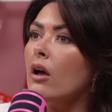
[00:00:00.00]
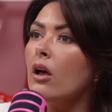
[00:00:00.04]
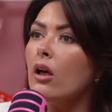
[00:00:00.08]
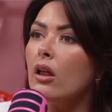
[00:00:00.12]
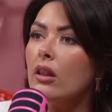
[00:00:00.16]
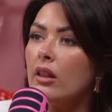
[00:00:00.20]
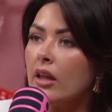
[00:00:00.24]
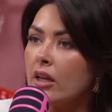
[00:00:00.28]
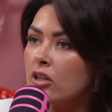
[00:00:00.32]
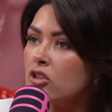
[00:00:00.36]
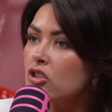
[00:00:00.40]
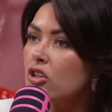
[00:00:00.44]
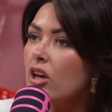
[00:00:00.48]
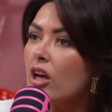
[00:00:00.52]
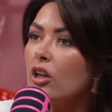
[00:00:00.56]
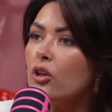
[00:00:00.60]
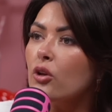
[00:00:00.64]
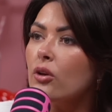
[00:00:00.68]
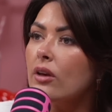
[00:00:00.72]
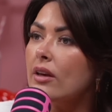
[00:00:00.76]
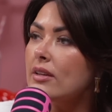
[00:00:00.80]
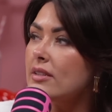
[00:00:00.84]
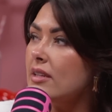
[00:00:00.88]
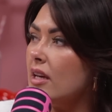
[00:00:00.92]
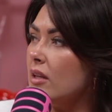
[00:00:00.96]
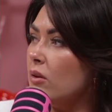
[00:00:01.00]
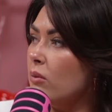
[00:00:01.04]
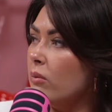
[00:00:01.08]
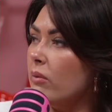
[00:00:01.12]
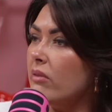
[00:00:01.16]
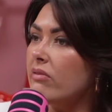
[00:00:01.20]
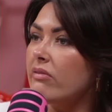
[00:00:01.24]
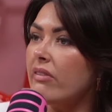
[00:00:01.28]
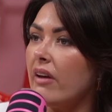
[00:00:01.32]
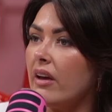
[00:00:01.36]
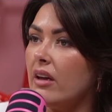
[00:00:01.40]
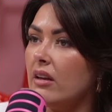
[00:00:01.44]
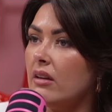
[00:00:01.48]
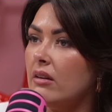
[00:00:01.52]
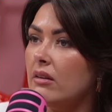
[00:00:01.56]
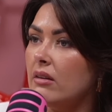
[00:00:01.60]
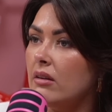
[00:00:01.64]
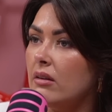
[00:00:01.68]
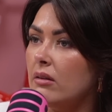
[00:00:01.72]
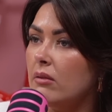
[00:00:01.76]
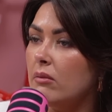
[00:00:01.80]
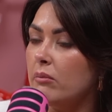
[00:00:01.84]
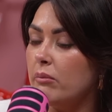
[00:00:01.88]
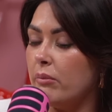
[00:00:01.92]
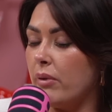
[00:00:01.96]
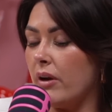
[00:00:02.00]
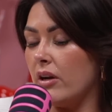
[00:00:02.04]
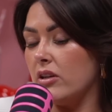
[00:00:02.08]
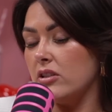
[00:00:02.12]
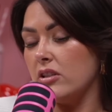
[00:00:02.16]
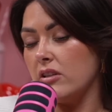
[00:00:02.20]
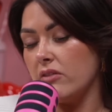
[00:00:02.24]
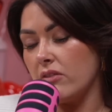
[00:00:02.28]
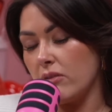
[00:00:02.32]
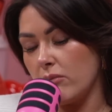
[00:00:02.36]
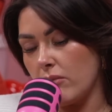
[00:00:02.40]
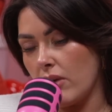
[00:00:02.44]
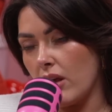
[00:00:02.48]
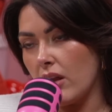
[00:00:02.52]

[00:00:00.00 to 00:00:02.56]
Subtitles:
literally a Lucozade will be fine. Personally for me,